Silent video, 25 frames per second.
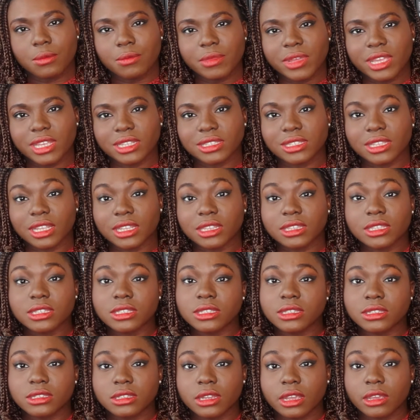is that
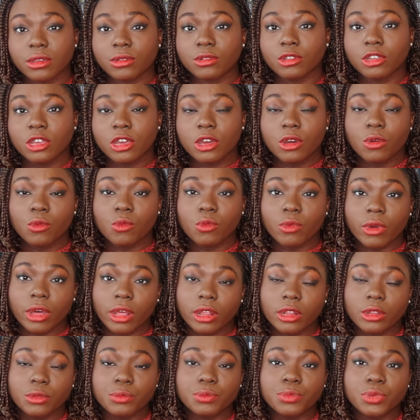this is a
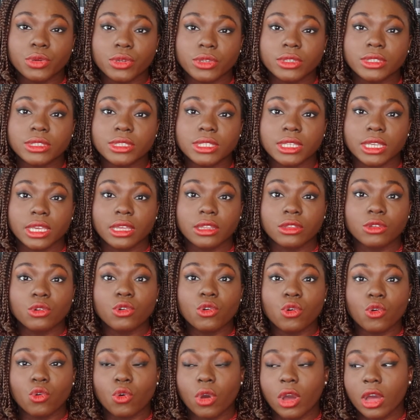well put together,
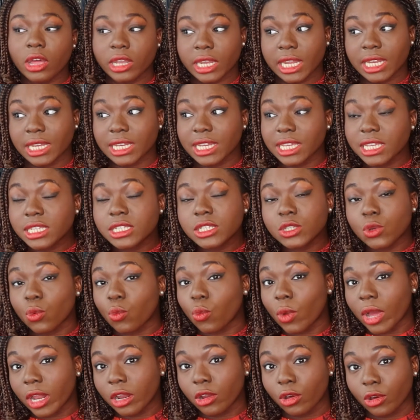or at least
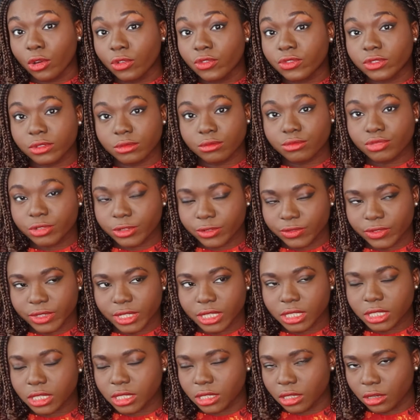well off and
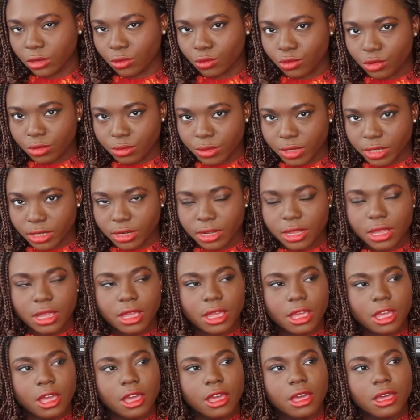privileged young woman.
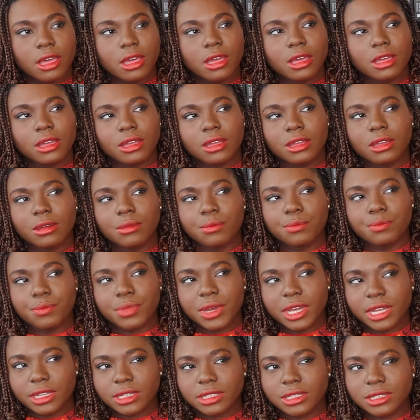
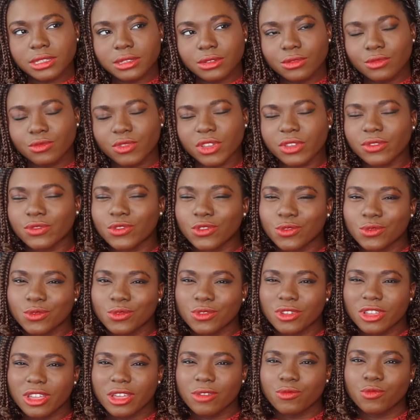But we
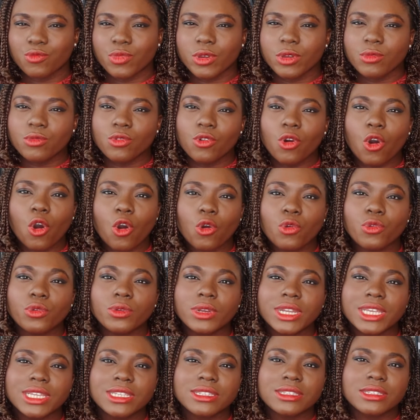will
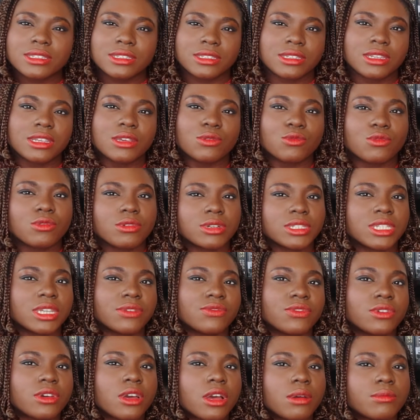only see
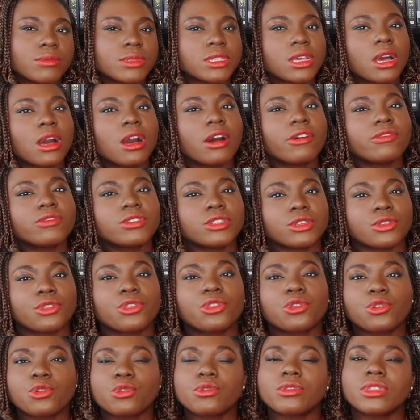whatever comes after
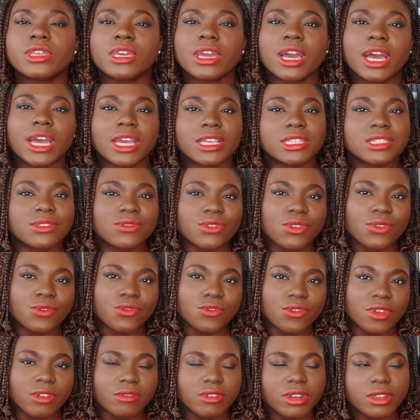through the eyes of the
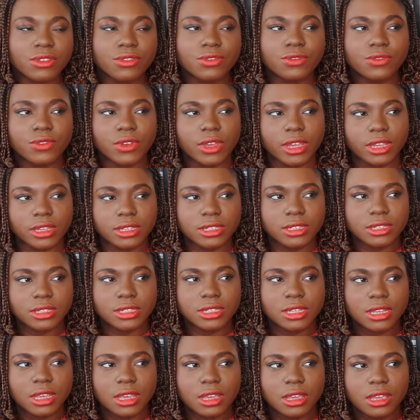very
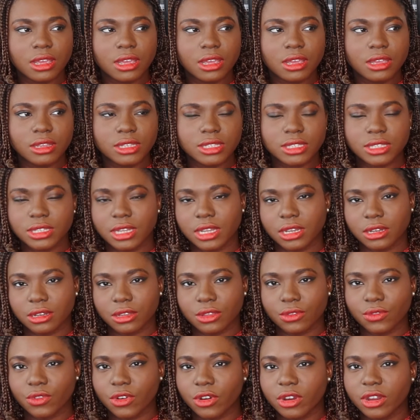first scene,
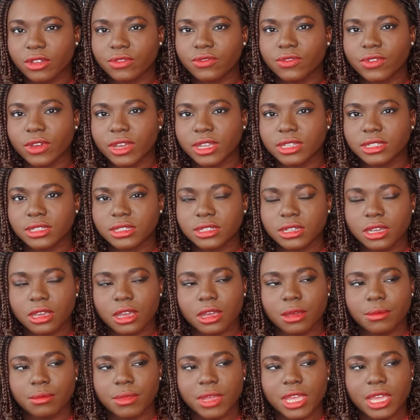the very first
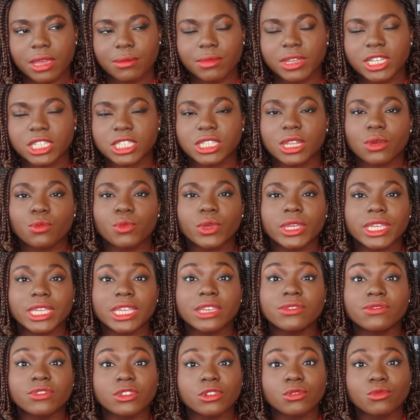image that we're
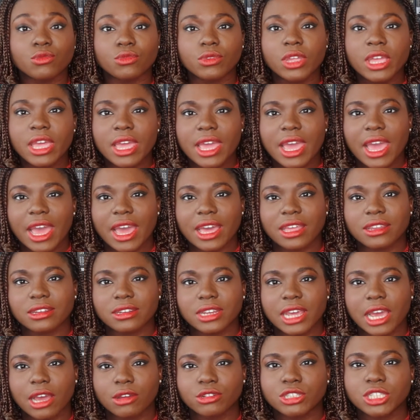given, and
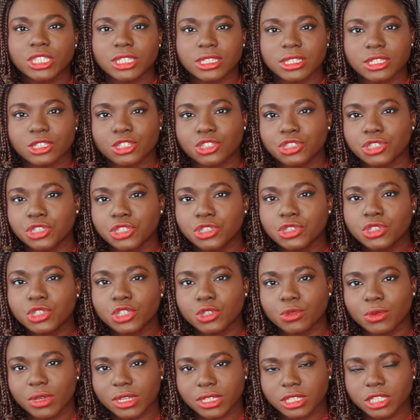how she's introduced
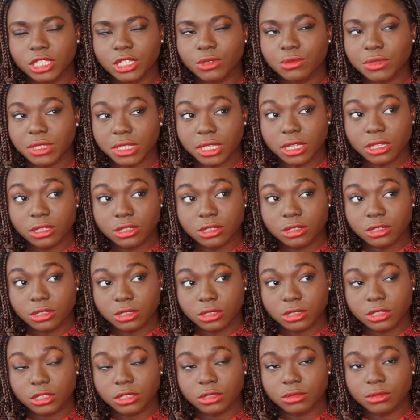to us. She was
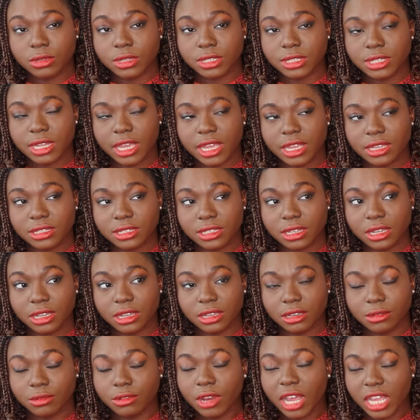introduced to us as
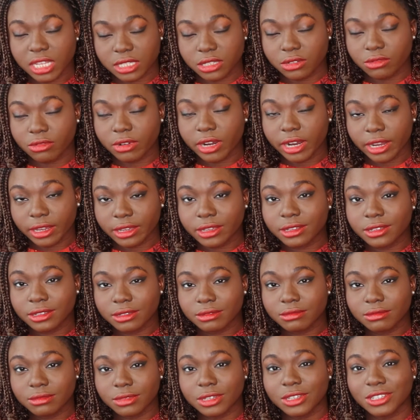a wreck,
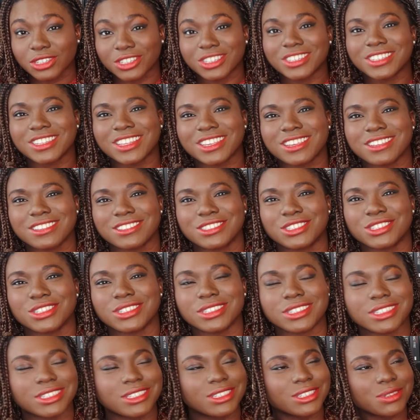
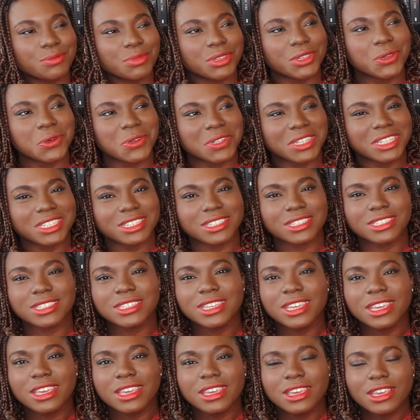to be honest.
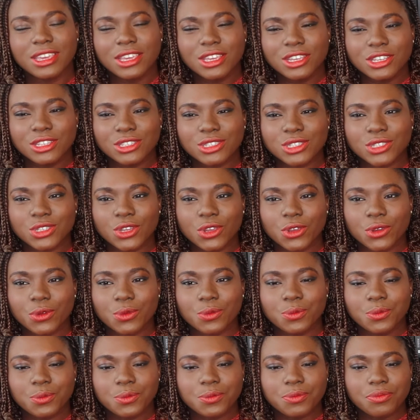So